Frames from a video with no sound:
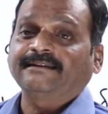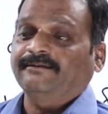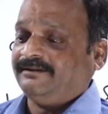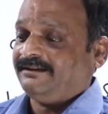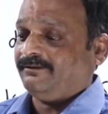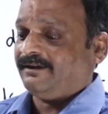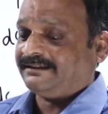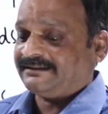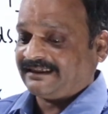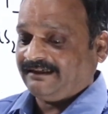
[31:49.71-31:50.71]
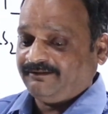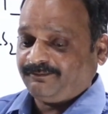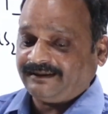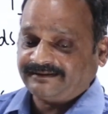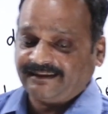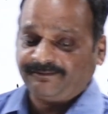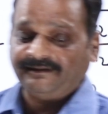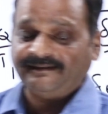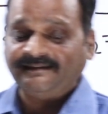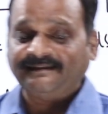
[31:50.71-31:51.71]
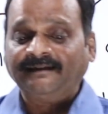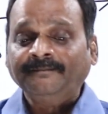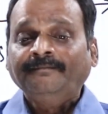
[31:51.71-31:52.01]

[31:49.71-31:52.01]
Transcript: Okay, what is Kelvin Planck statement says that